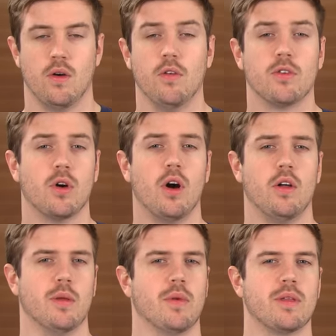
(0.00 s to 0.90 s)

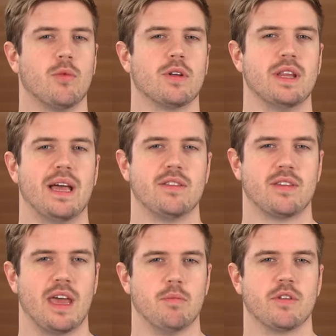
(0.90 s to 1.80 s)
Overall, the motherboard
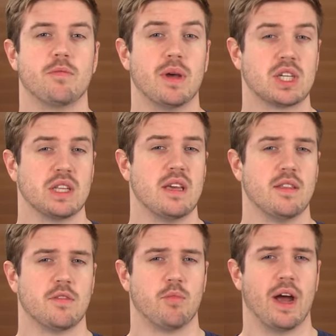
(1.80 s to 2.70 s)
landscape, especially in
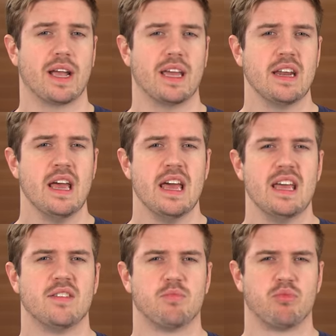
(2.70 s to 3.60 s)
this bracket,
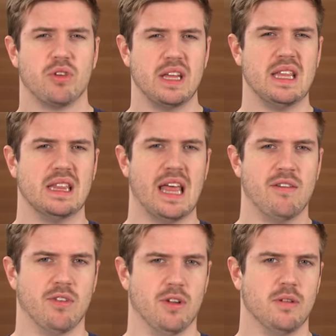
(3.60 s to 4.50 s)
is pretty
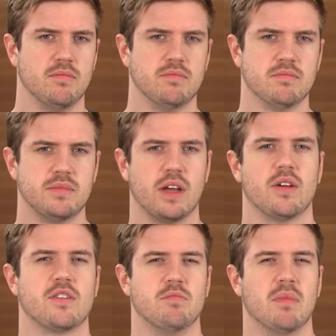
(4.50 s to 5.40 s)
level. There
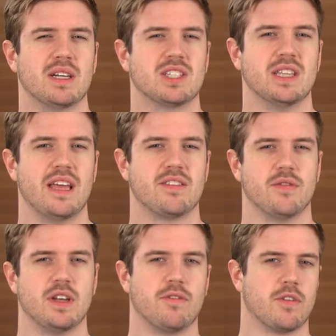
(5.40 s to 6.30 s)
is much less
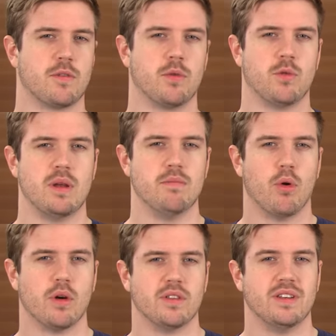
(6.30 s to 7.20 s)
of a difference between
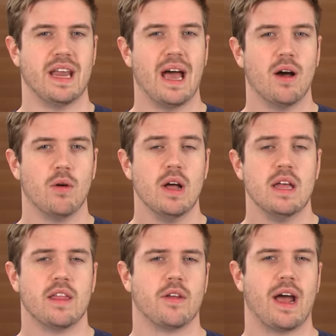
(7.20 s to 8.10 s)
boards now
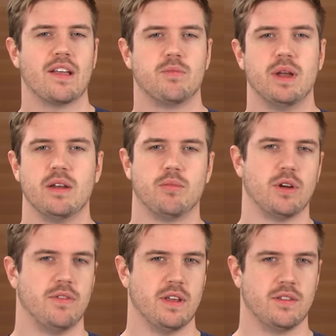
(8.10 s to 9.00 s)
than there has been in
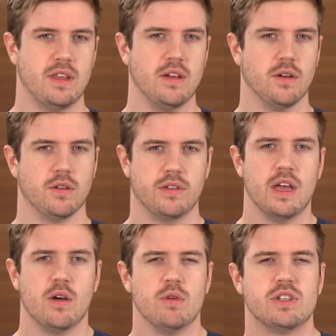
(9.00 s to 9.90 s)
previous years,
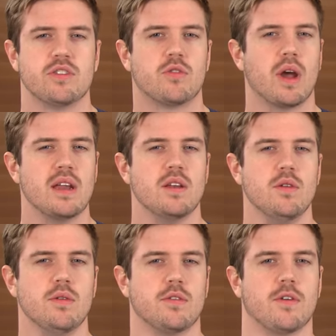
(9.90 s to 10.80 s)
which is great
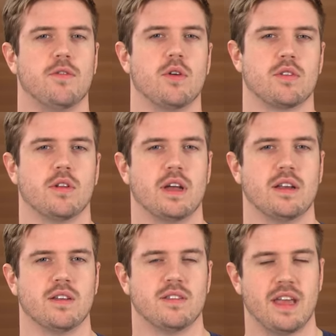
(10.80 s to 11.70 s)
news for folks
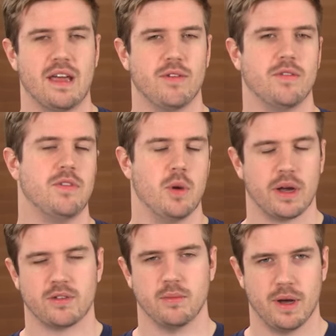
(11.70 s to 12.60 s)
looking to save a few
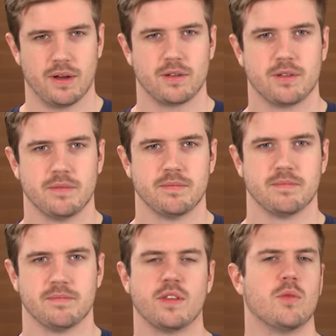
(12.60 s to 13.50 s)
extra bucks.
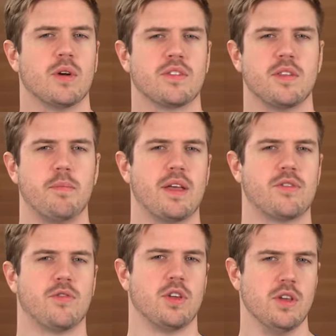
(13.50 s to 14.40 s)
So then what's the
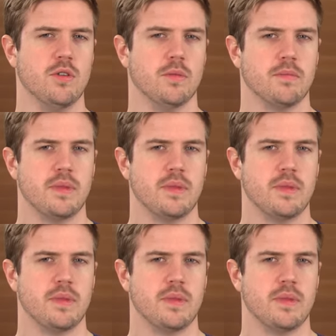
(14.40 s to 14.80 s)
best for you?